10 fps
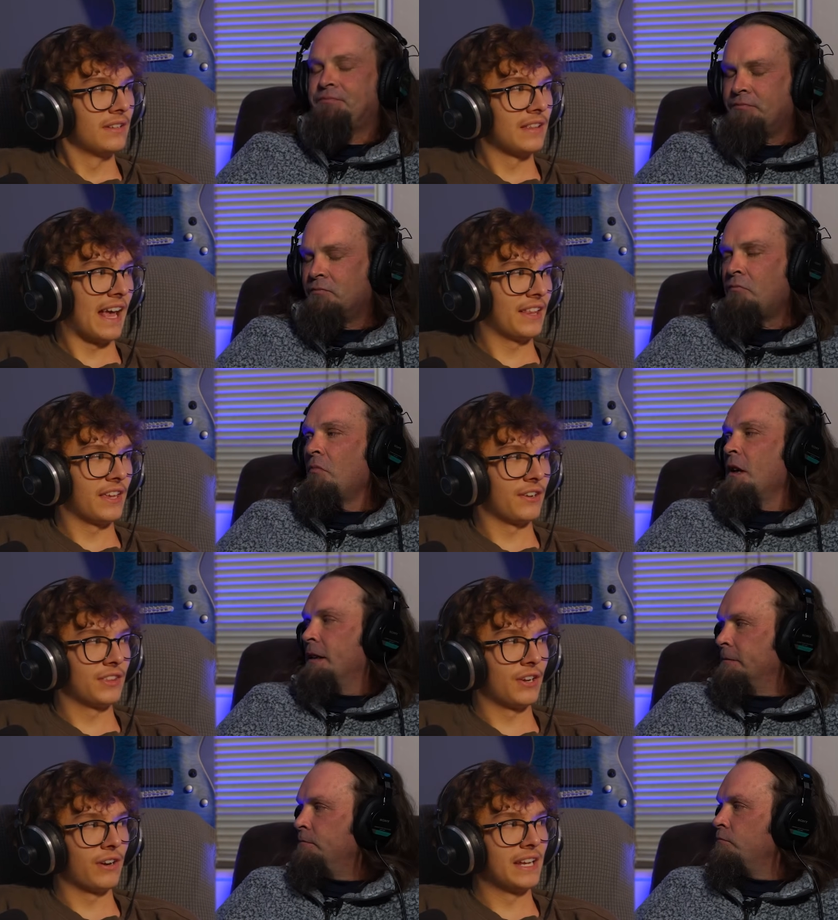Speaker 1: Like they're
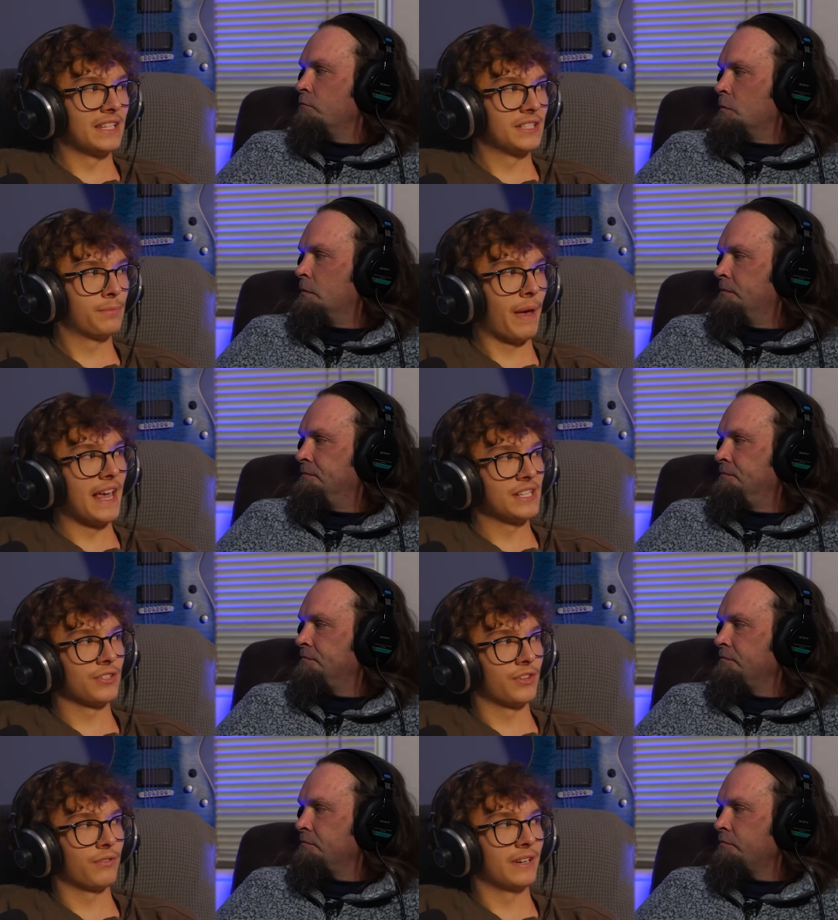they're in
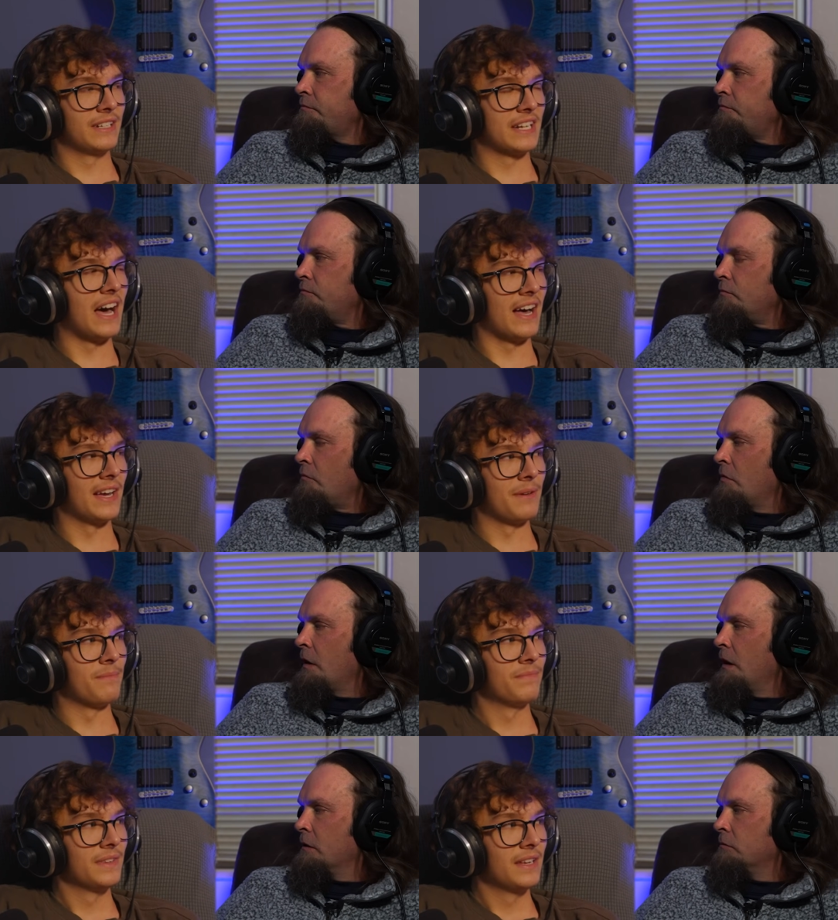space or they're in
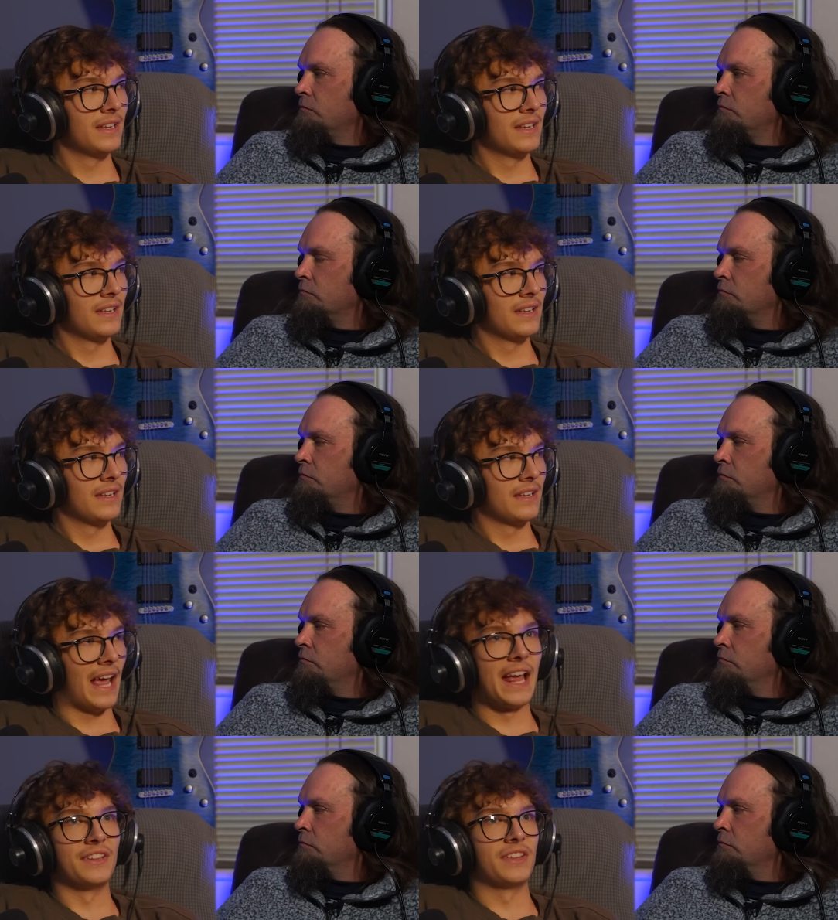time
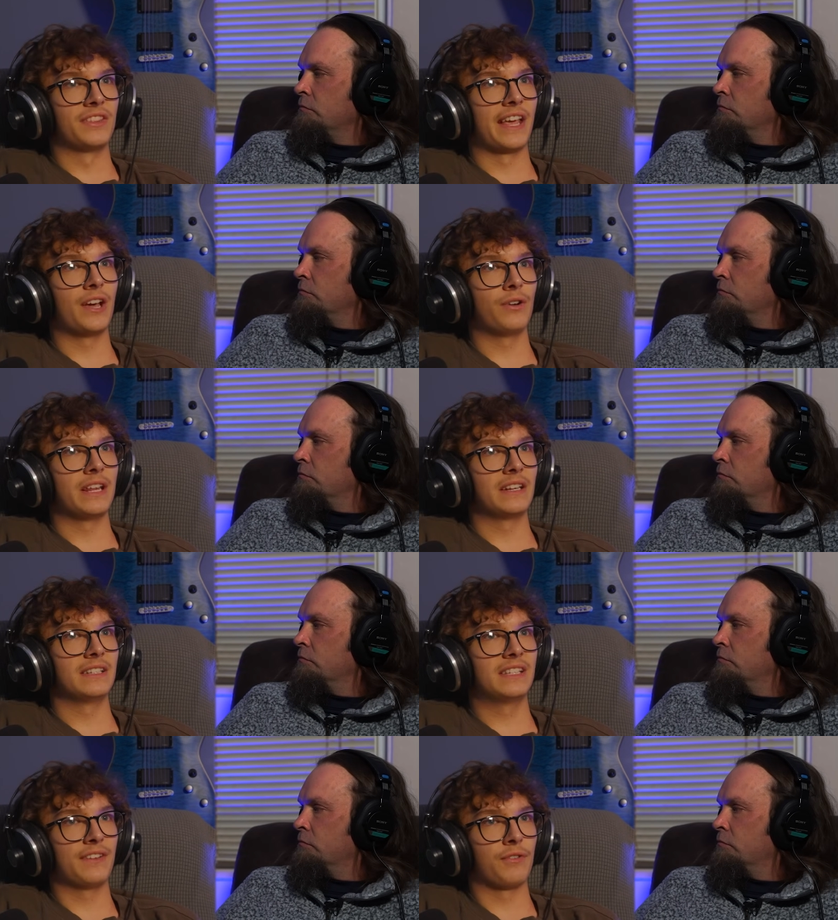and they go to
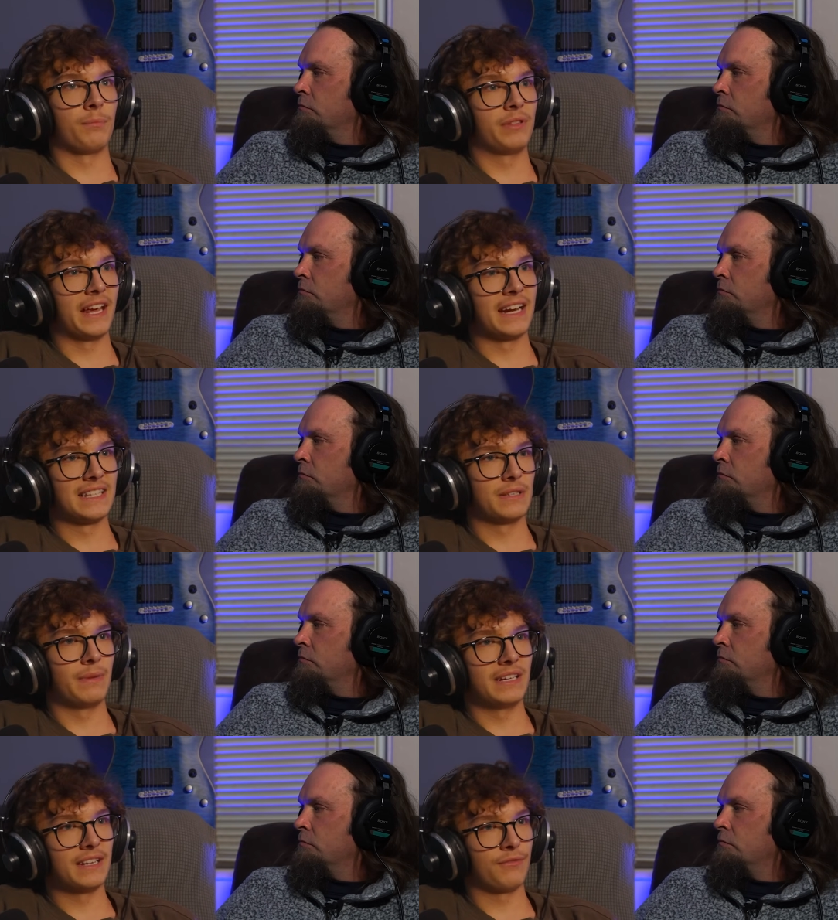different planets and
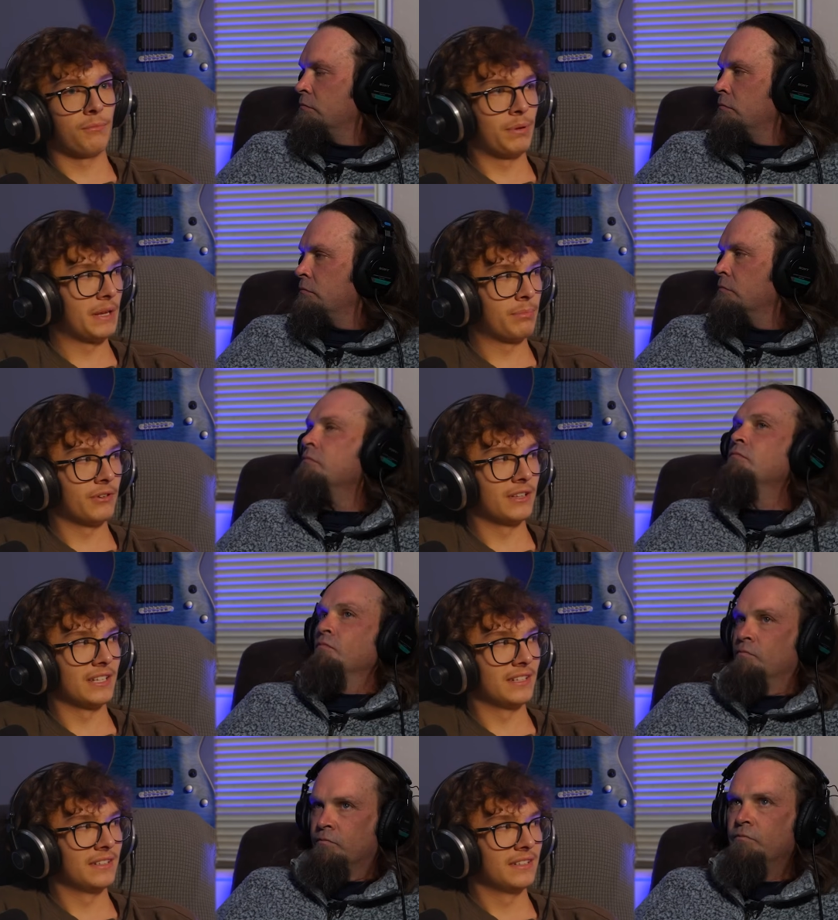meet different people
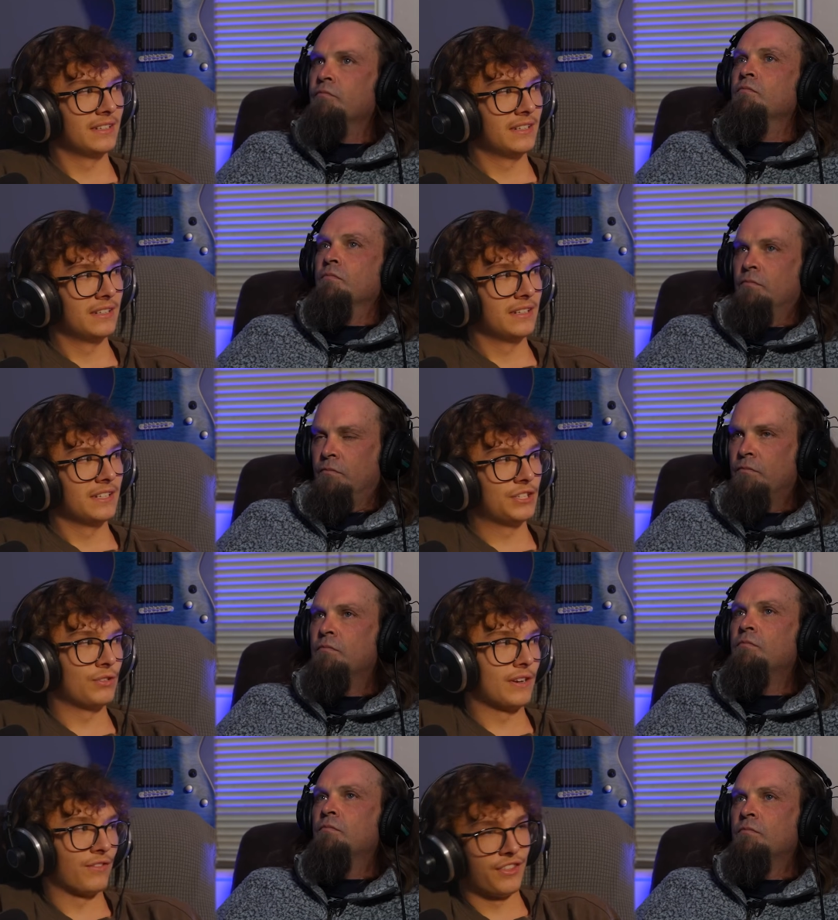and
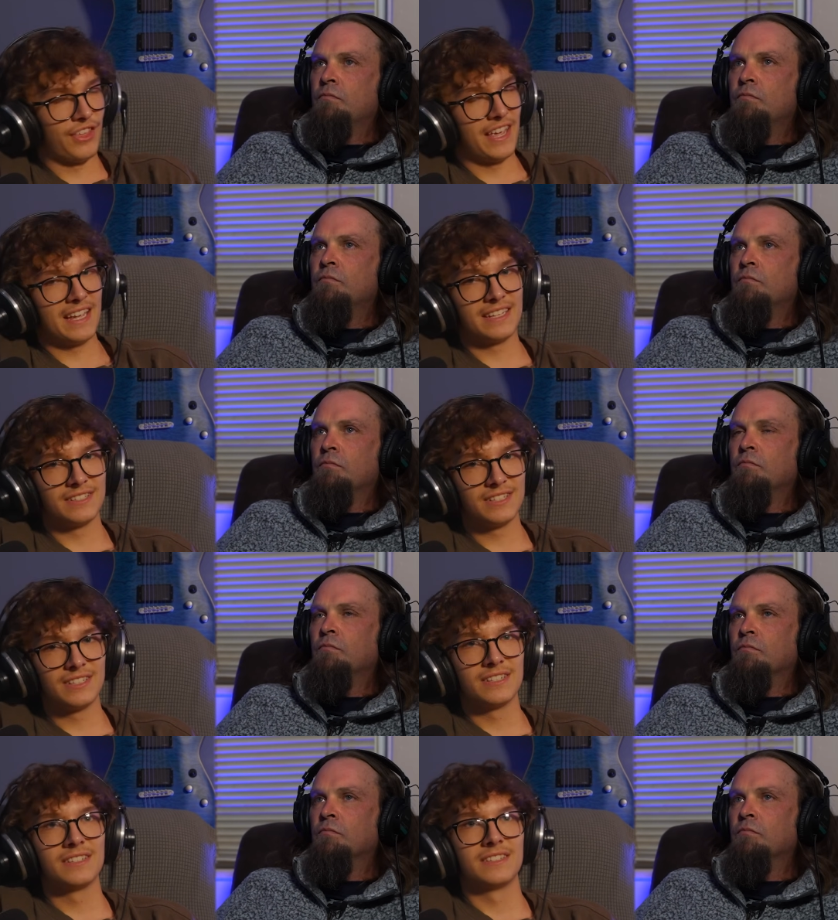do different things.